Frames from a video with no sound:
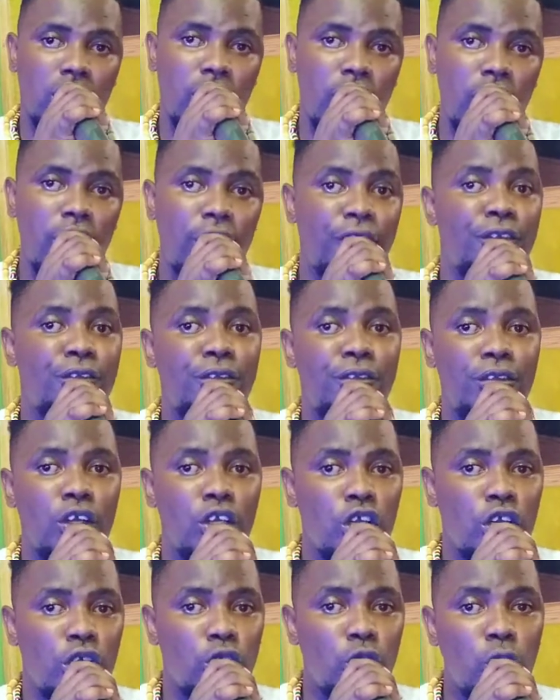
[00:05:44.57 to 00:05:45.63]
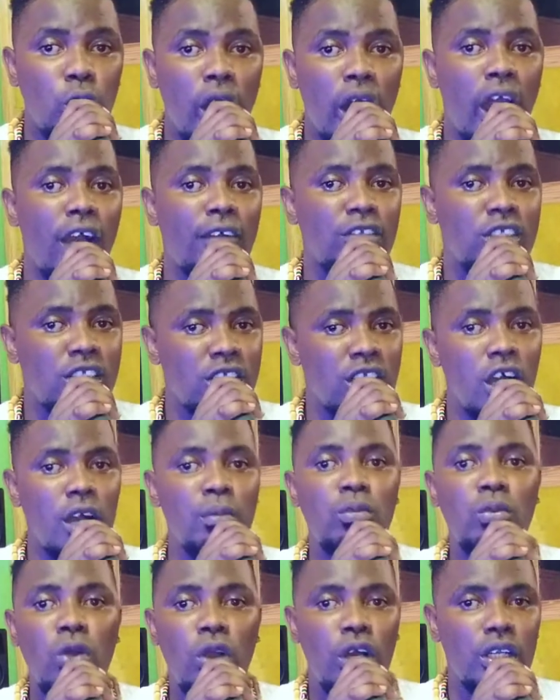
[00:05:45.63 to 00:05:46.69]
if you have
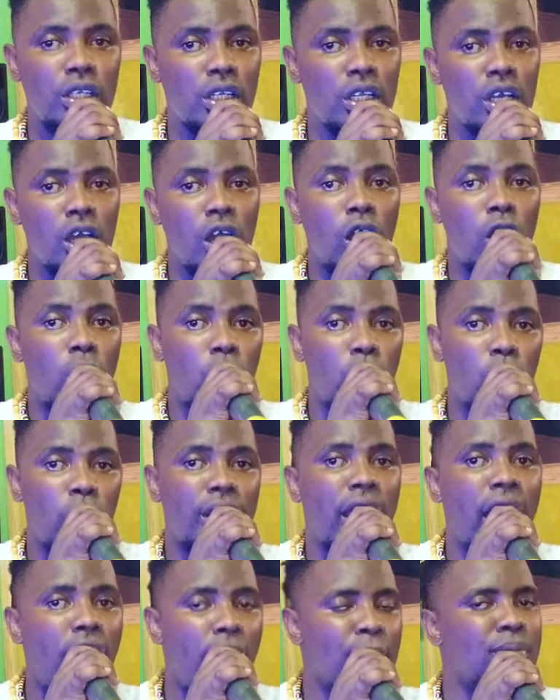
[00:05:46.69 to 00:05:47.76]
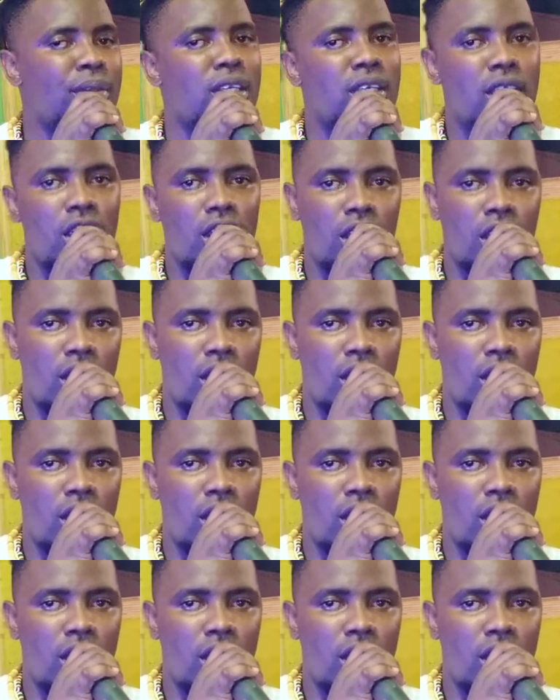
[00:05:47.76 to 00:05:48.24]
someone want happy